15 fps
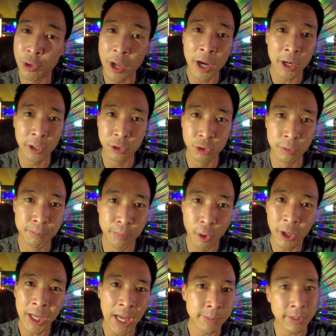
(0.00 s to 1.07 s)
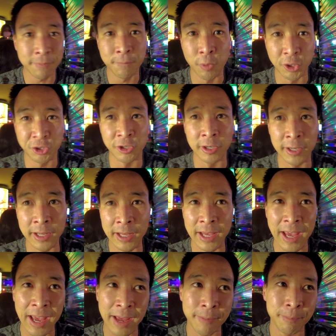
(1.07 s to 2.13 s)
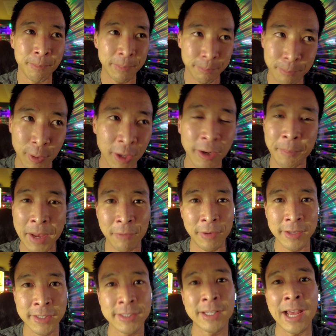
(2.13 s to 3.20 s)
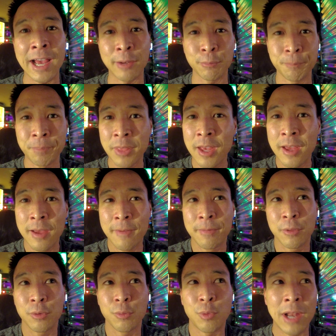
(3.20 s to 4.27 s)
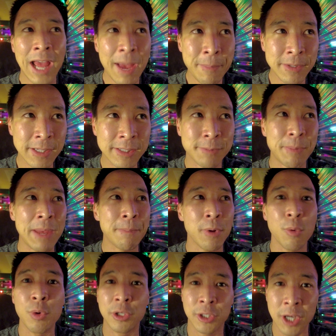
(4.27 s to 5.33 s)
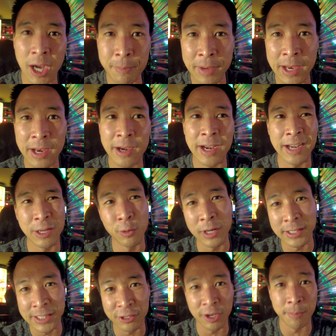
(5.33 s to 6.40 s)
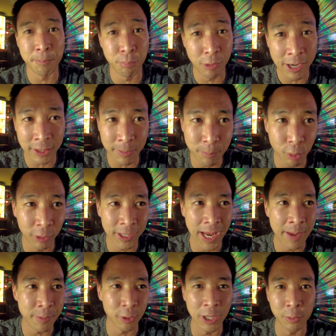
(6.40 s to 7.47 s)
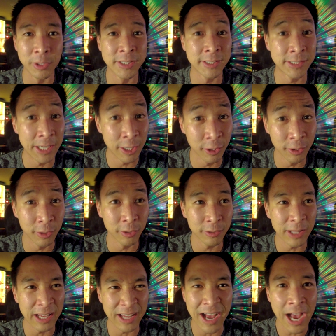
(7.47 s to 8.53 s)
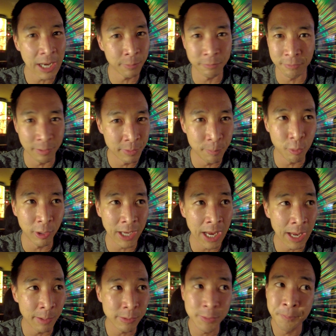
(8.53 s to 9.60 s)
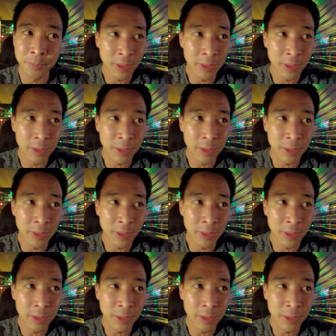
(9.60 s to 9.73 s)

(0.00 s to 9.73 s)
longer do board games, unfortunately. And one of the main reasons that what happens is people would come here and they would essentially break the board games, or they would steal like items from the board games,